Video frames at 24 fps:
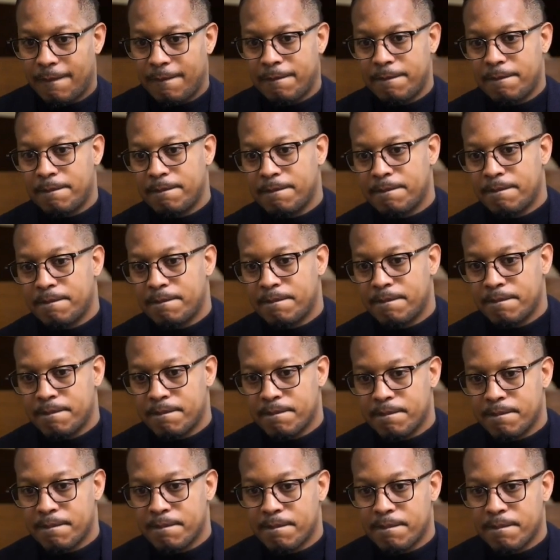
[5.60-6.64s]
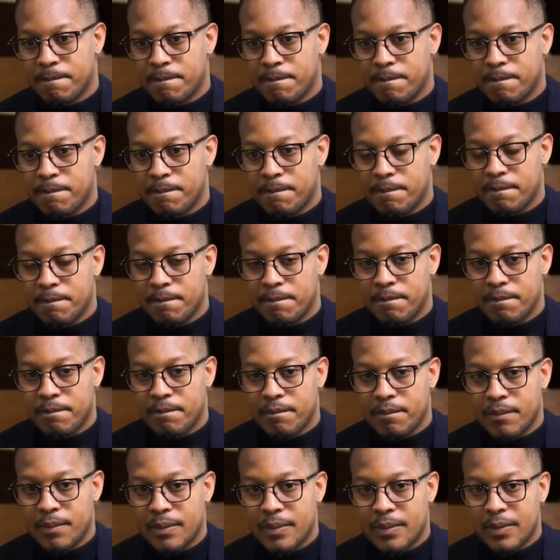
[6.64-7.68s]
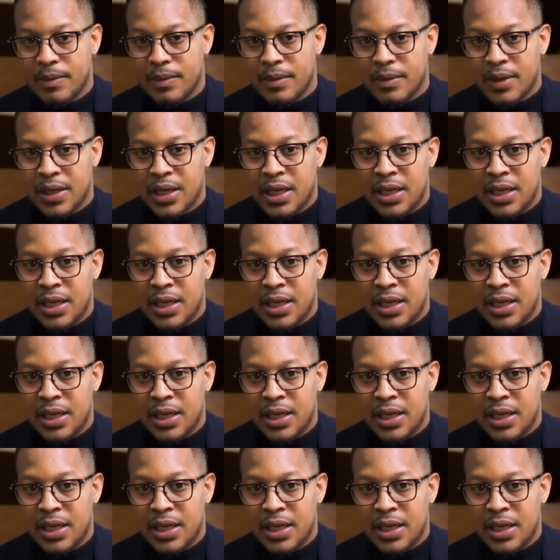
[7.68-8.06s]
[no speech]